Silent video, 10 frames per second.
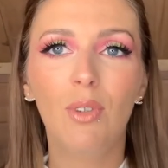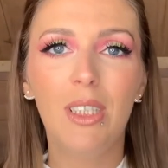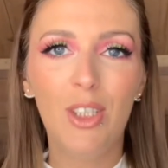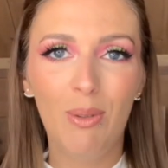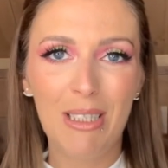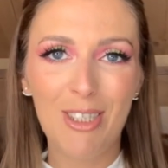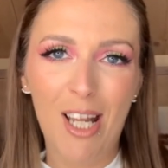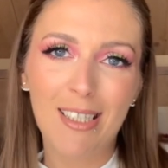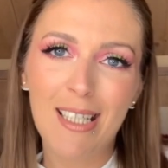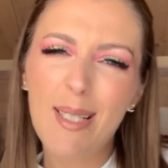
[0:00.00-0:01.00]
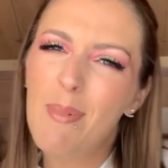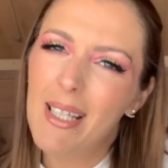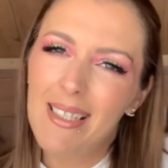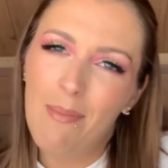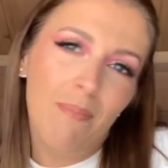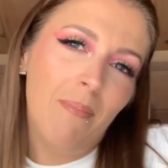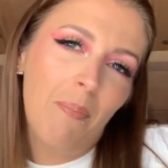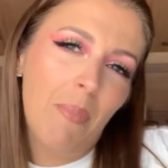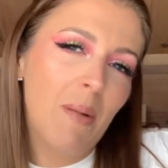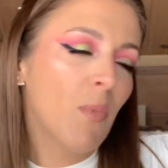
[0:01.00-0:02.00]
doing it justice because I'm a
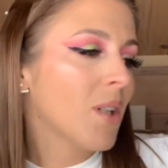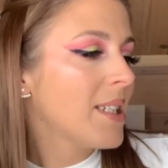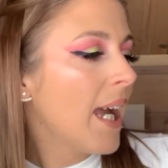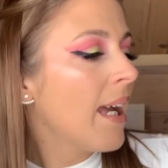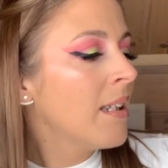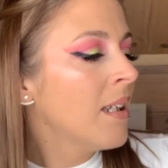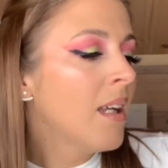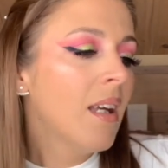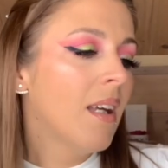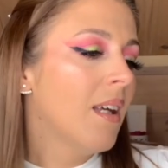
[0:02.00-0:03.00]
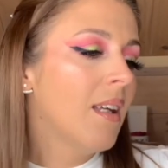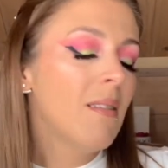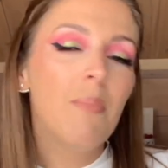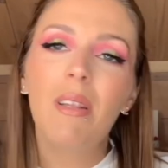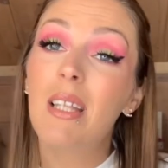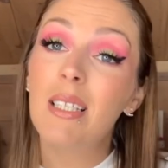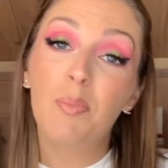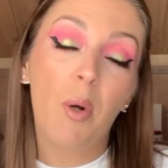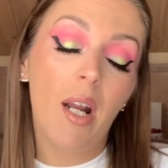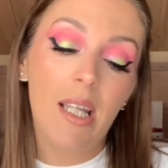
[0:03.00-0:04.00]
bit more tan. But this
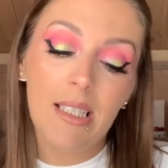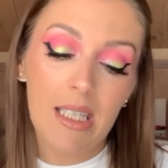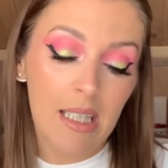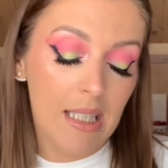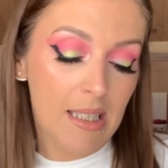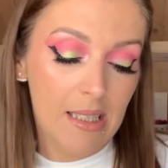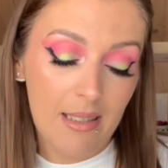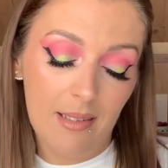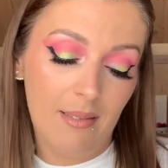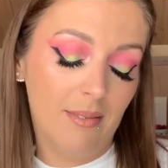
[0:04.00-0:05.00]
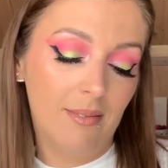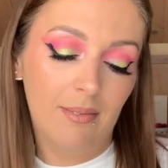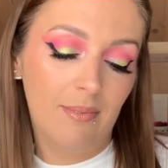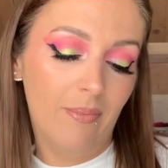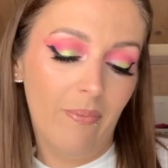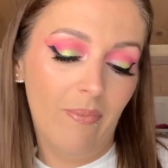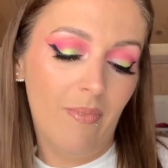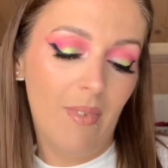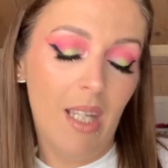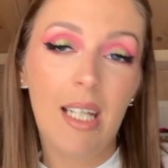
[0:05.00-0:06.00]
product is,
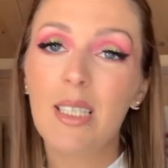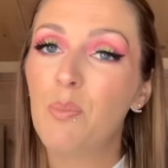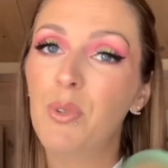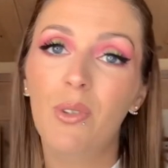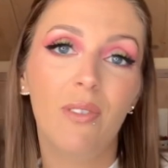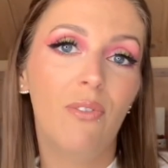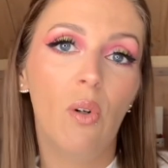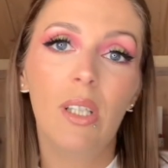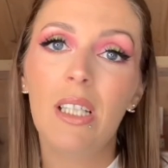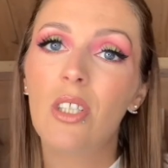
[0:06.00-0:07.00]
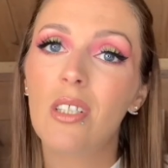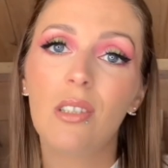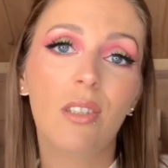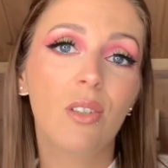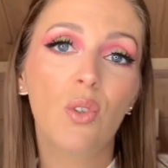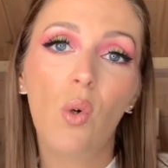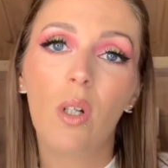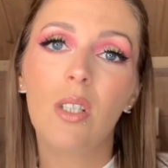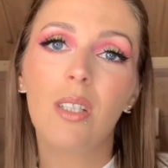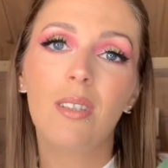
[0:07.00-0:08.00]
it's beautiful. It just looks
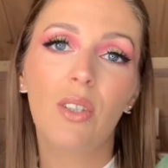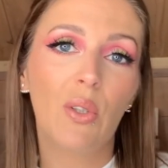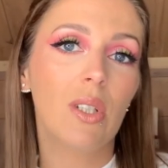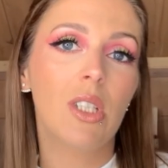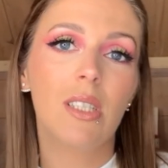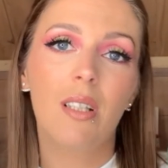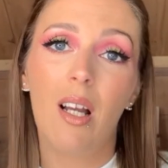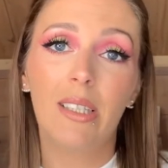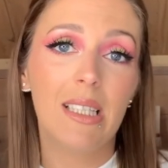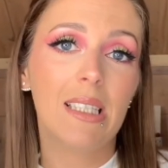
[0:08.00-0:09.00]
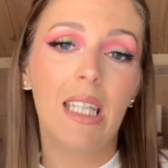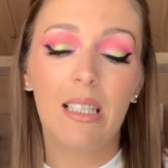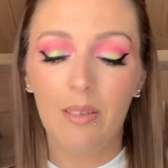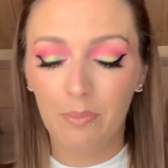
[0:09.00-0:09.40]
gorgeous, gorgeous on the skin.